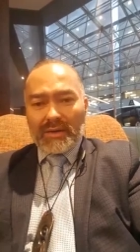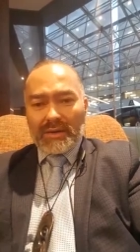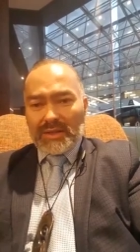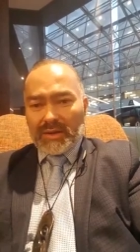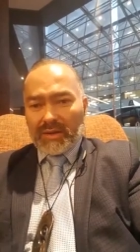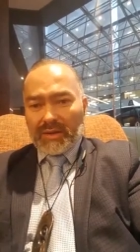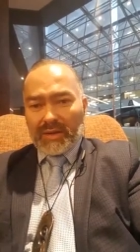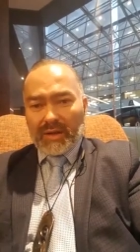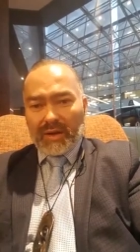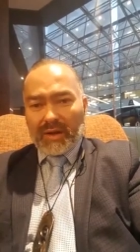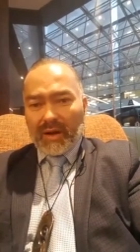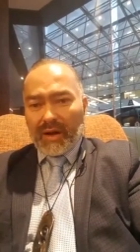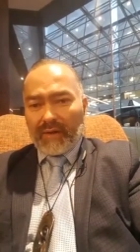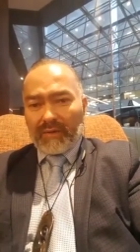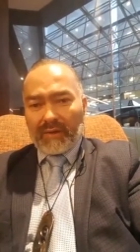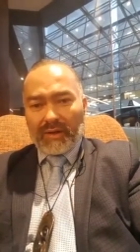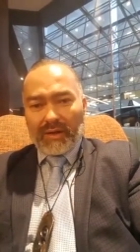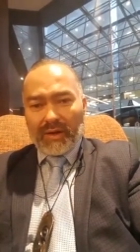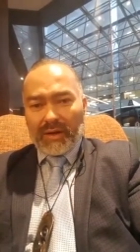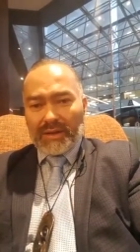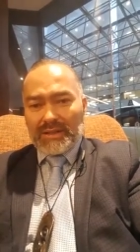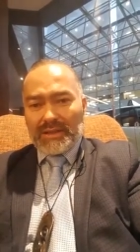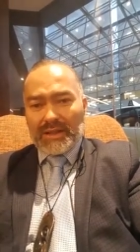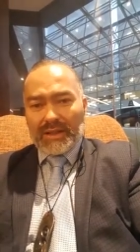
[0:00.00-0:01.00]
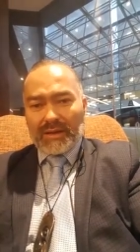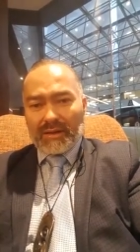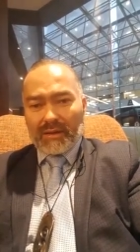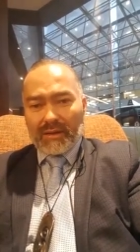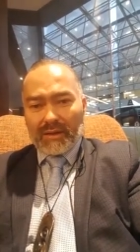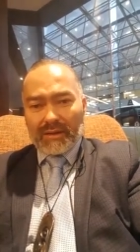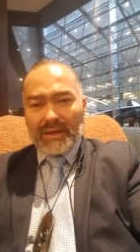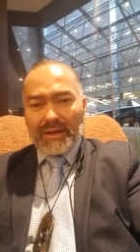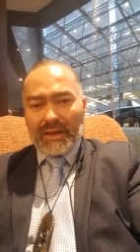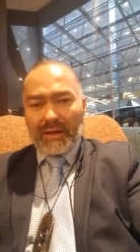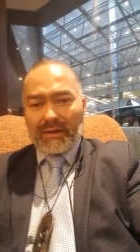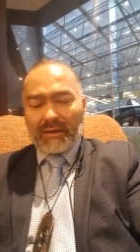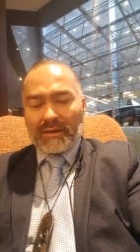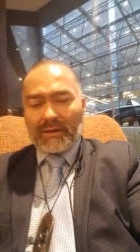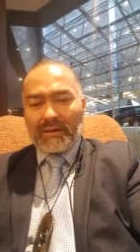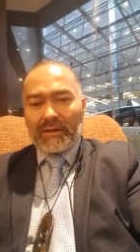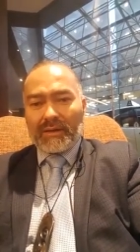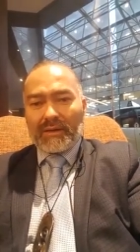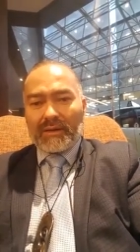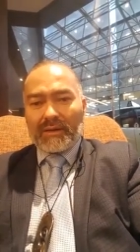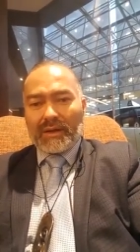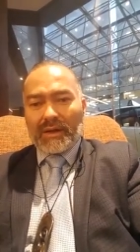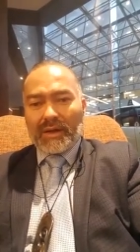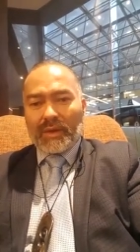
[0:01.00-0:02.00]
during the COVID-19 lockdown,
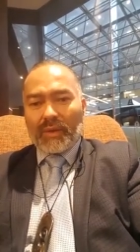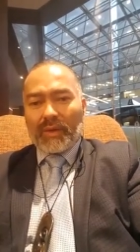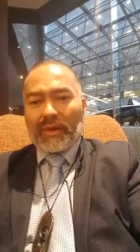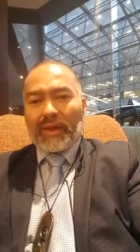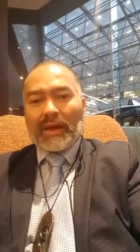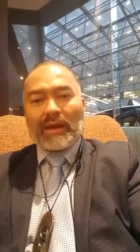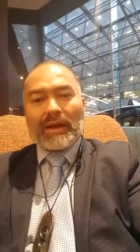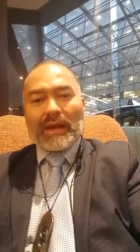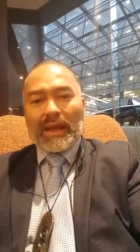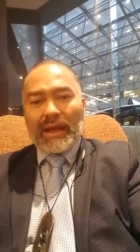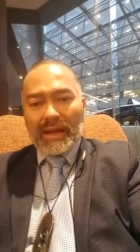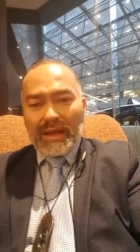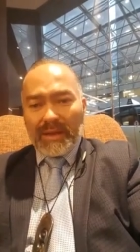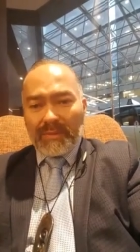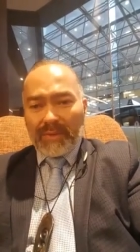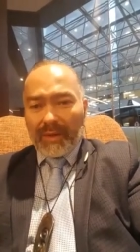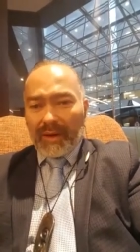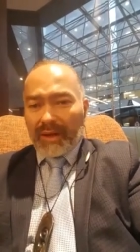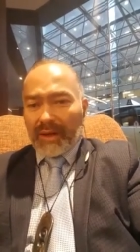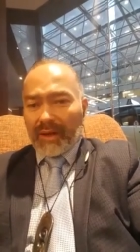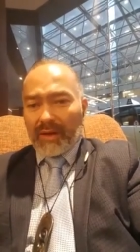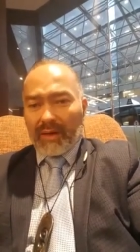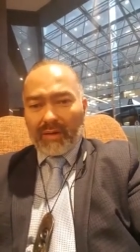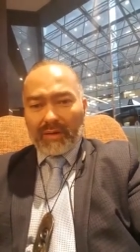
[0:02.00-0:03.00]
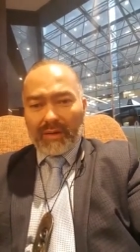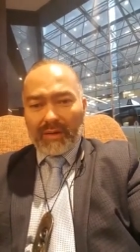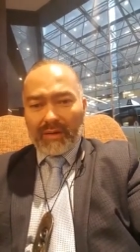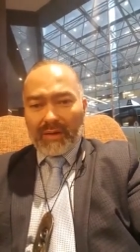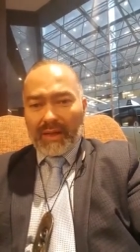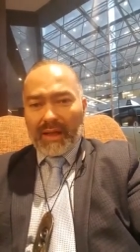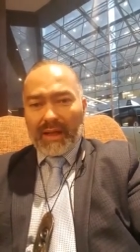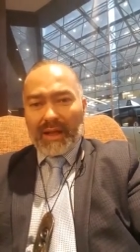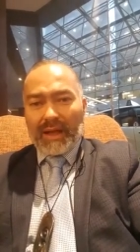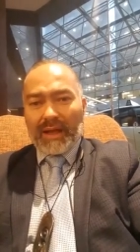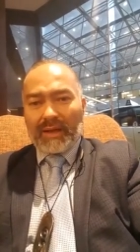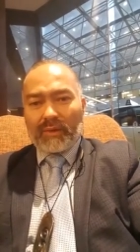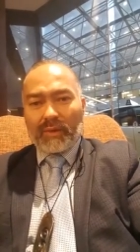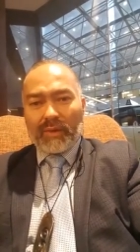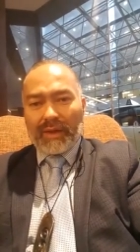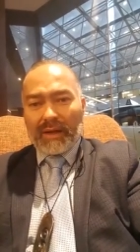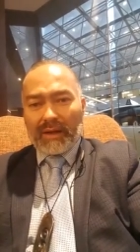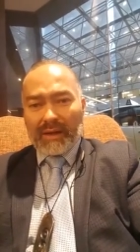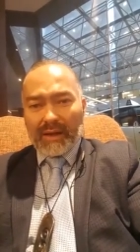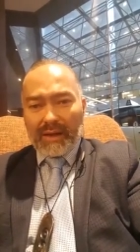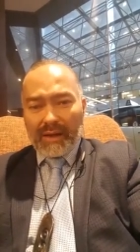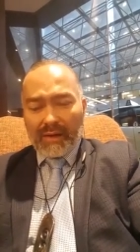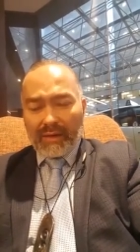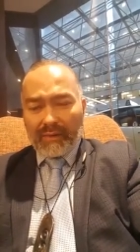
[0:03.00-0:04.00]
without anybody holding their hand,
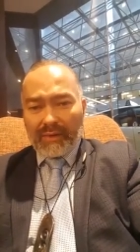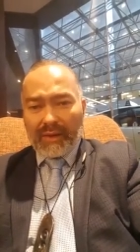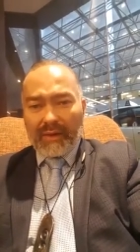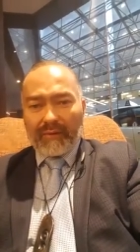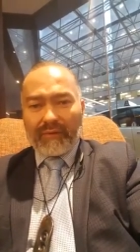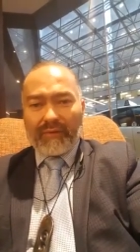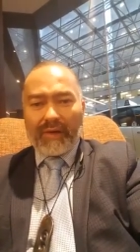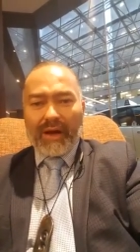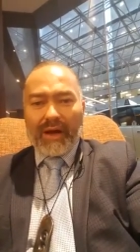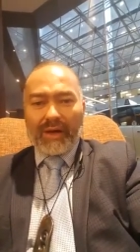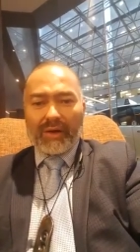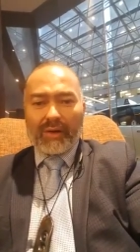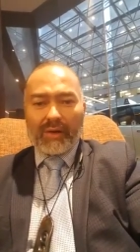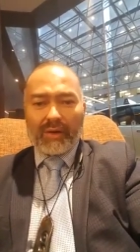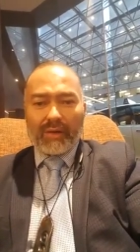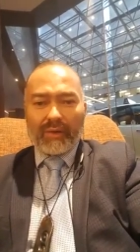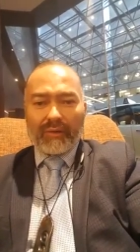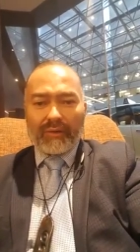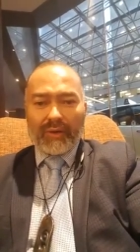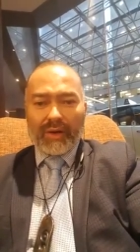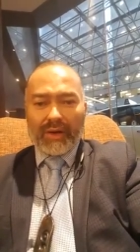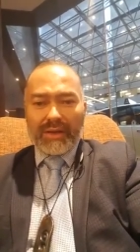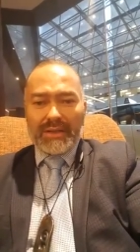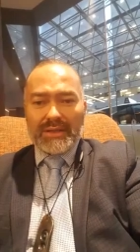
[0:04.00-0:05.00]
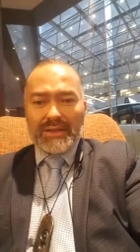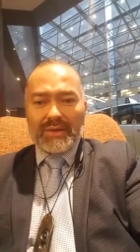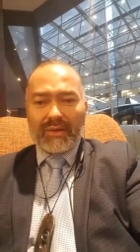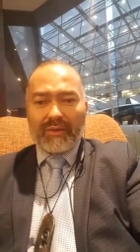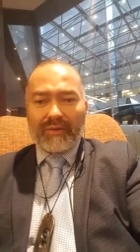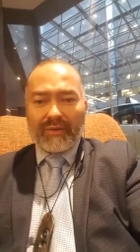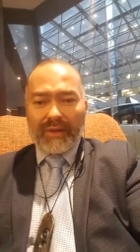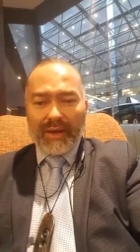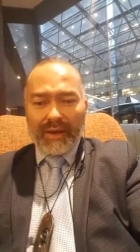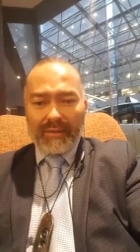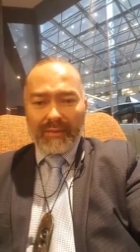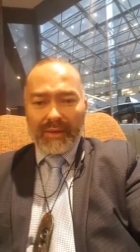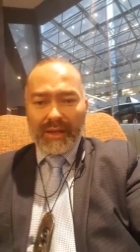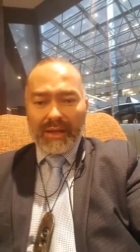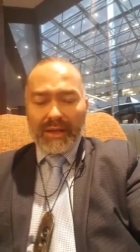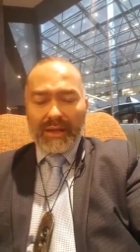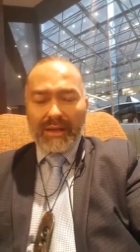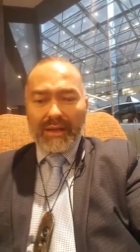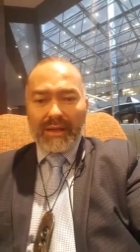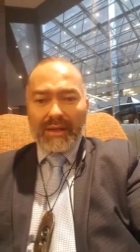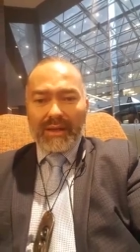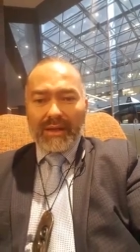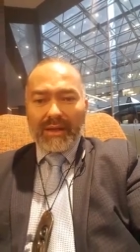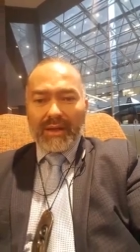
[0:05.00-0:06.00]
without any of their whānau or friends or family
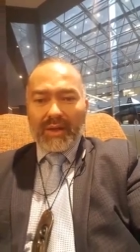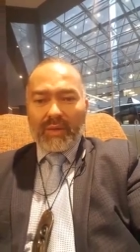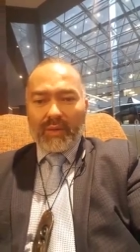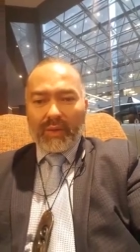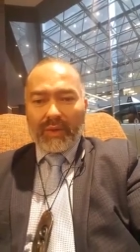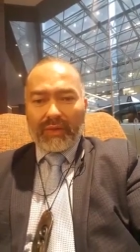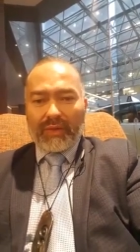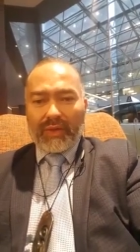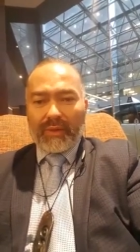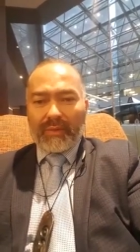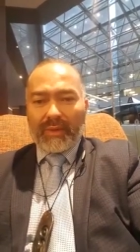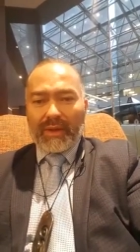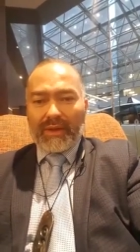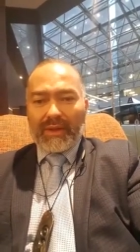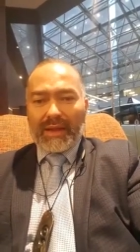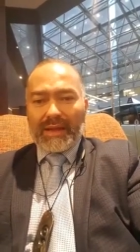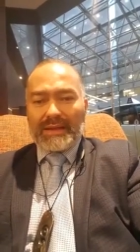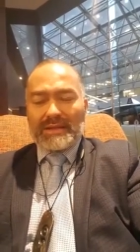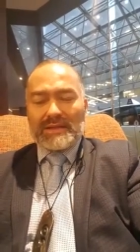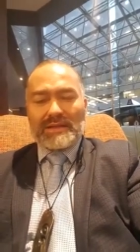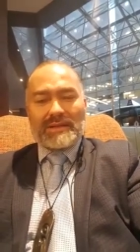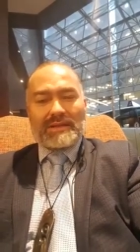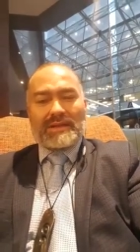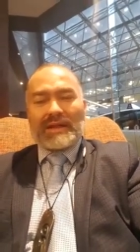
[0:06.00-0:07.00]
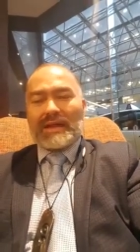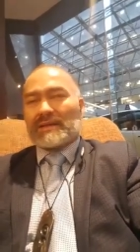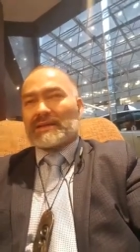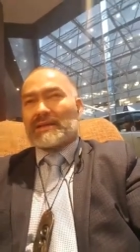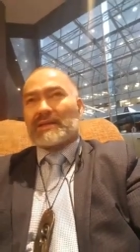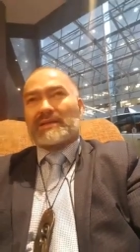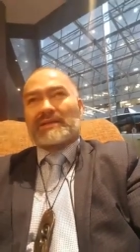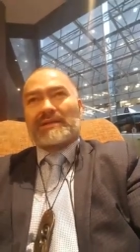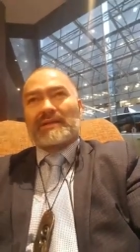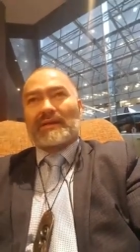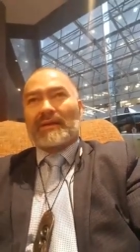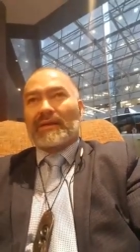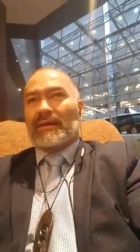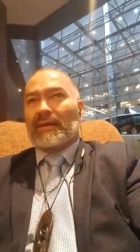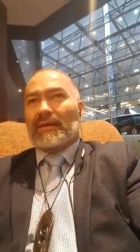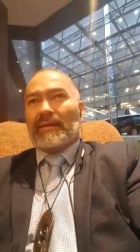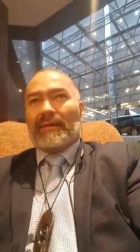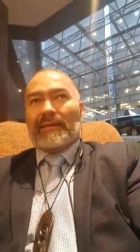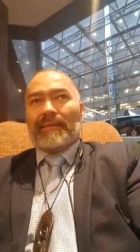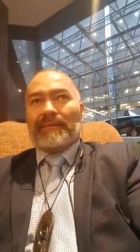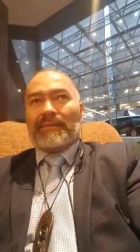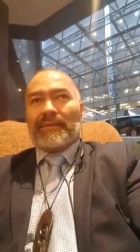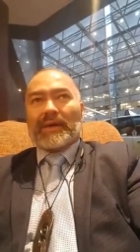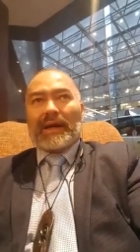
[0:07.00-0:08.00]
with them. And that's
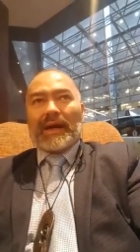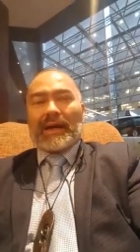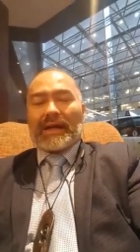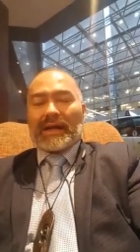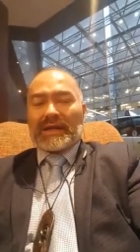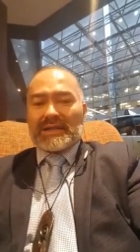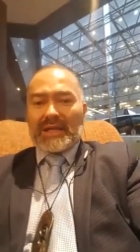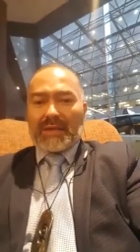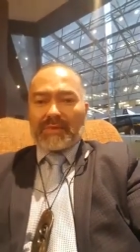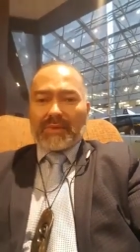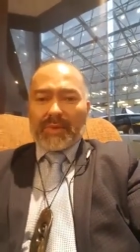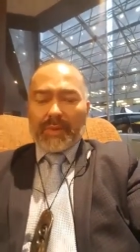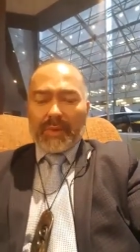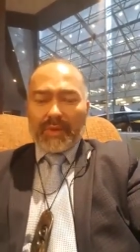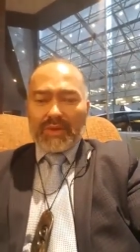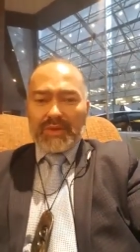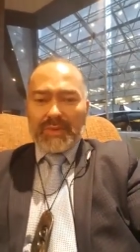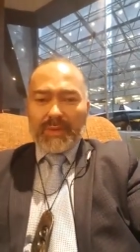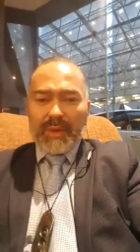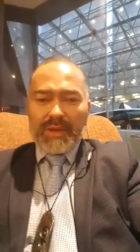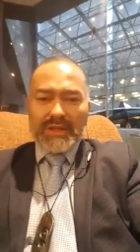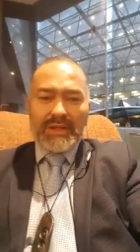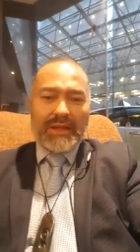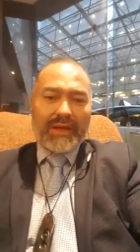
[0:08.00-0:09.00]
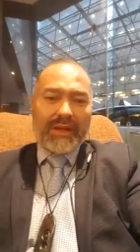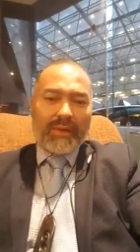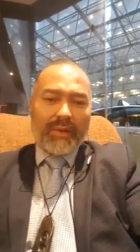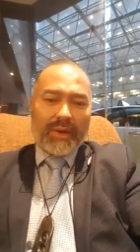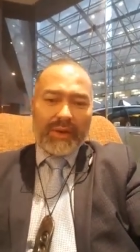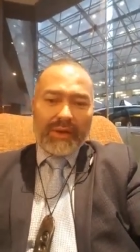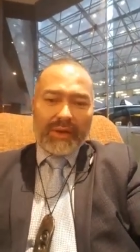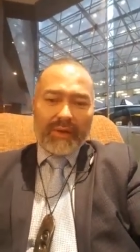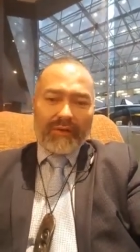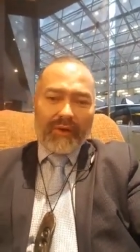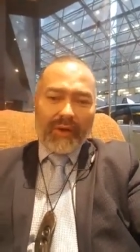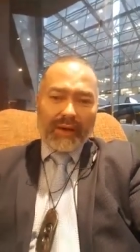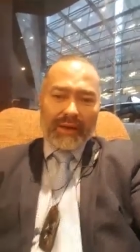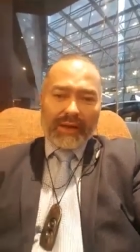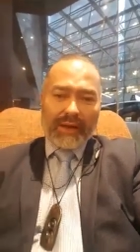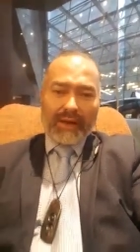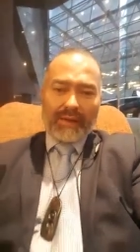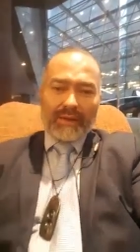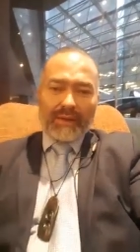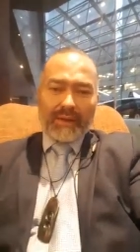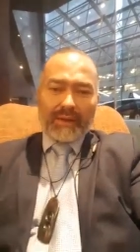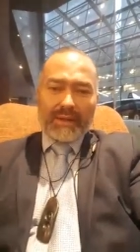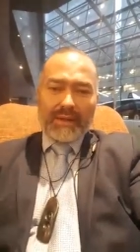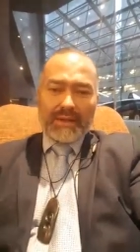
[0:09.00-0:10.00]
unacceptable, especially when you find
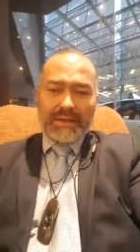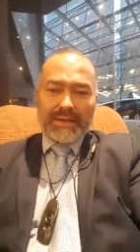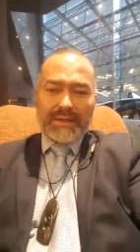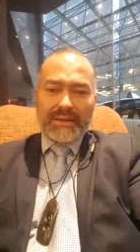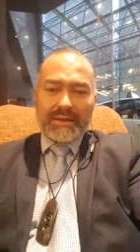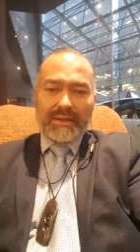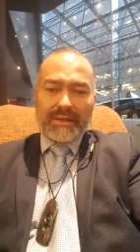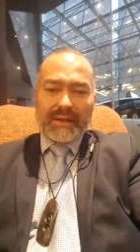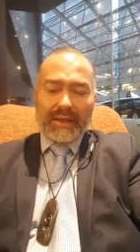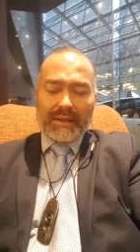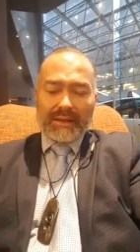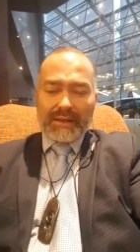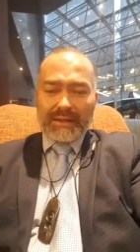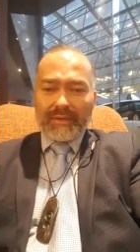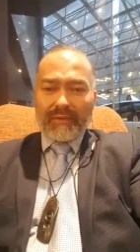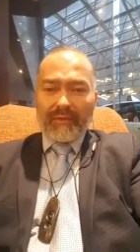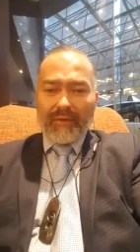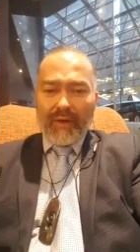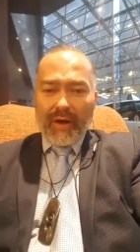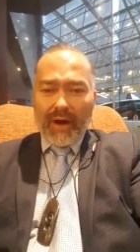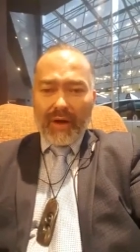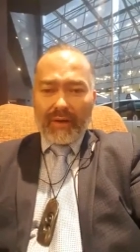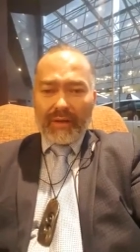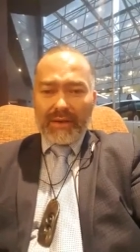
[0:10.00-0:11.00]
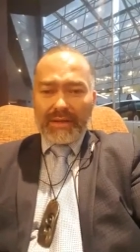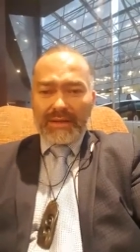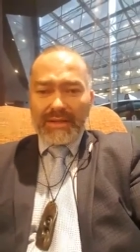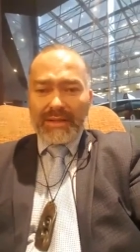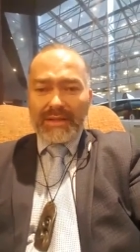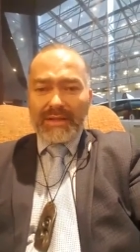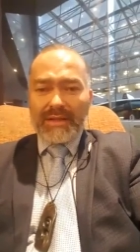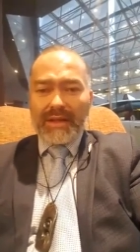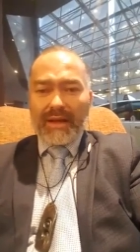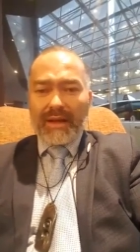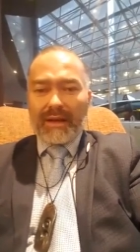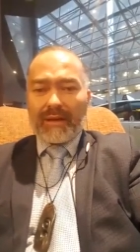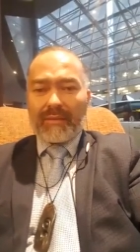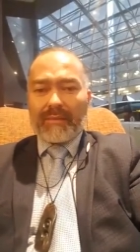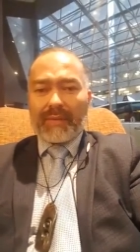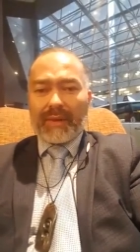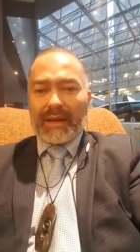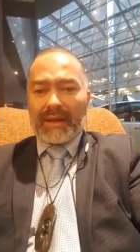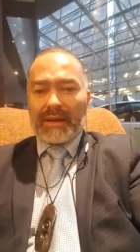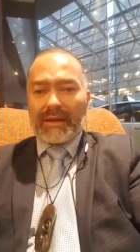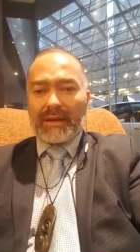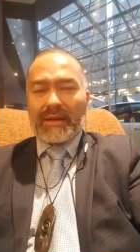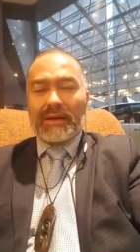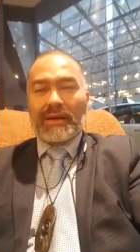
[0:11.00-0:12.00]
out that this virus is now
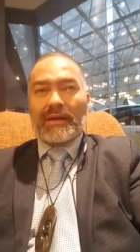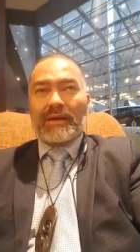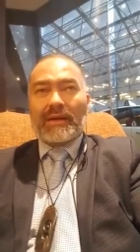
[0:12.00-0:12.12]
being